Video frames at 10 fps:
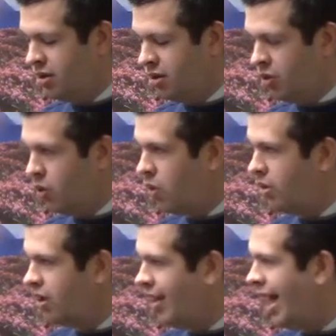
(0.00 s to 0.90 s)
the
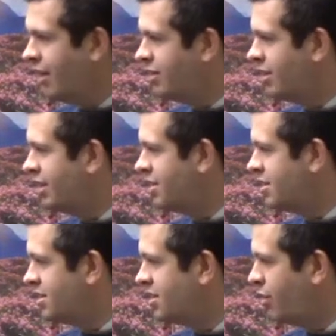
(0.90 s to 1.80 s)
Lord allowed
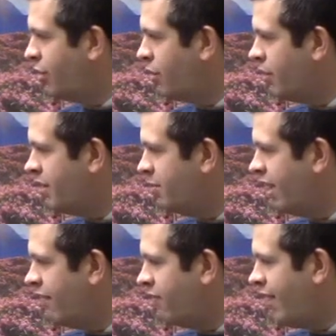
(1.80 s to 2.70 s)
this thorn in
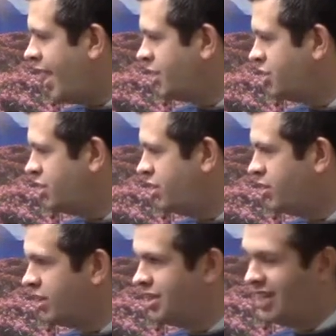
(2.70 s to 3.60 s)
my flesh to
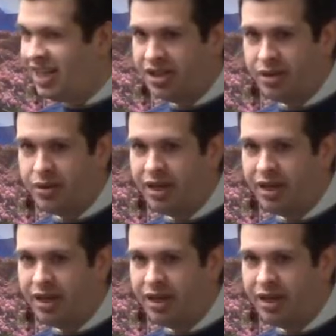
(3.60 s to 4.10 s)
continue,